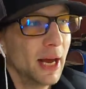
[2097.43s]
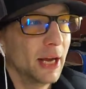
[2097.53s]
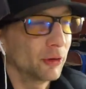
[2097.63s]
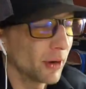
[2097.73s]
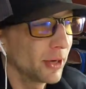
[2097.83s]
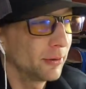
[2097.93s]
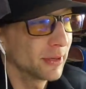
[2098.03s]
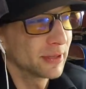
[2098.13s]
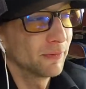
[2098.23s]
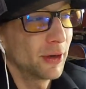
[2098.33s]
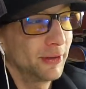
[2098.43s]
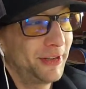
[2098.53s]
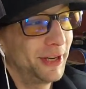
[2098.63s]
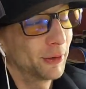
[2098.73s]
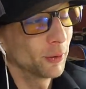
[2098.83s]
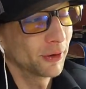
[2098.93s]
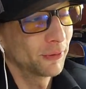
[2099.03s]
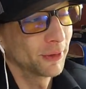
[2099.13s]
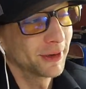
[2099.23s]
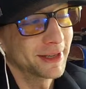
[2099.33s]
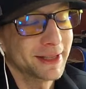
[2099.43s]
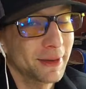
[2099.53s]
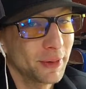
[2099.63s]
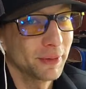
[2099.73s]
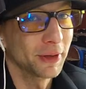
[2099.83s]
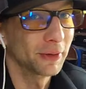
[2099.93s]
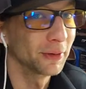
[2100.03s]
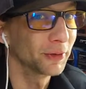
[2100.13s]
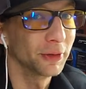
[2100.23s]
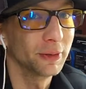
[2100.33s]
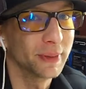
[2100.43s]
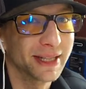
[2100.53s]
I tried doing some volunteer work for it because that'd be really cool too.